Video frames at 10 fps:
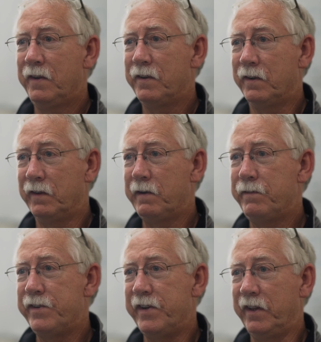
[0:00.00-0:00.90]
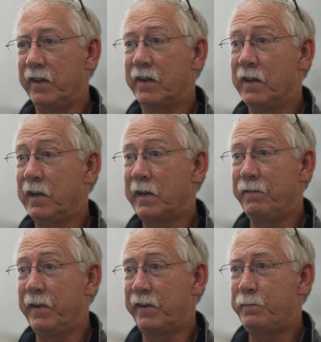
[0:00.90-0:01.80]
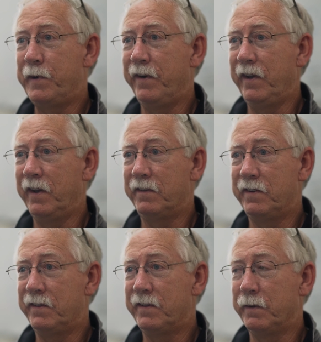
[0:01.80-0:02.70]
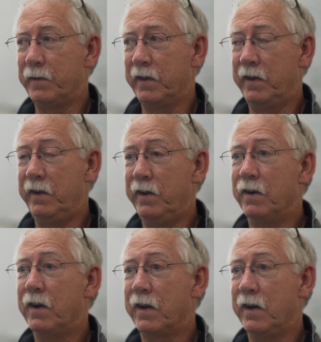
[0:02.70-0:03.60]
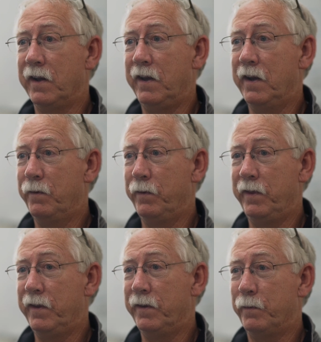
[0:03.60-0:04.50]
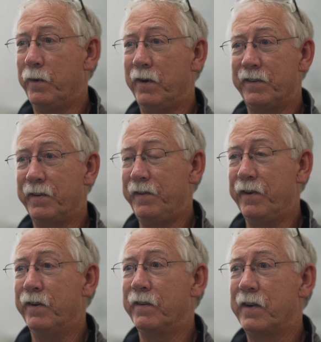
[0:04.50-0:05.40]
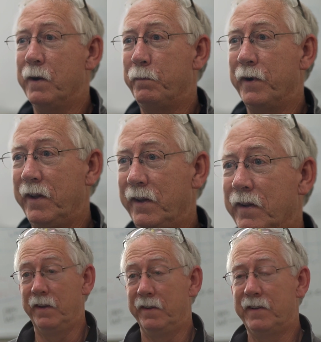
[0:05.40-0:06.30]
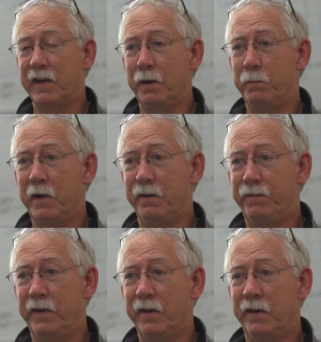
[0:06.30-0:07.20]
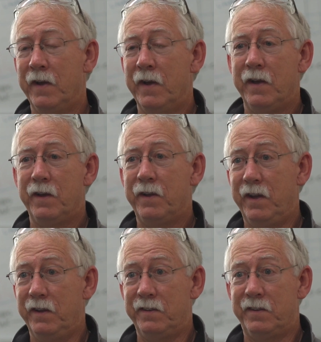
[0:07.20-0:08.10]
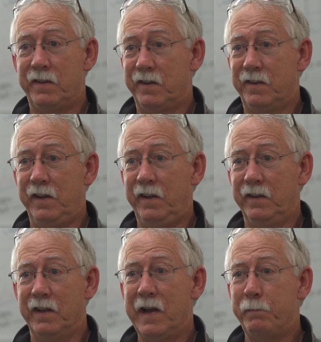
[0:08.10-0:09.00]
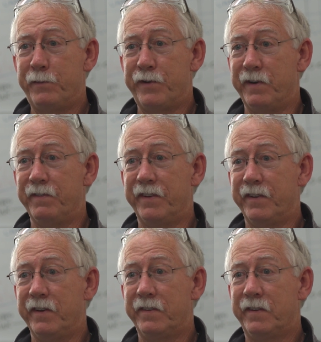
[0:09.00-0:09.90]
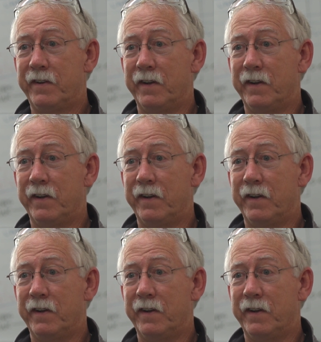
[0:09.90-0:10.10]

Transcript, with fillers: So leveraging the collective experience is something that you're not going to get within the walls of your own company. The second benefit is the lab services.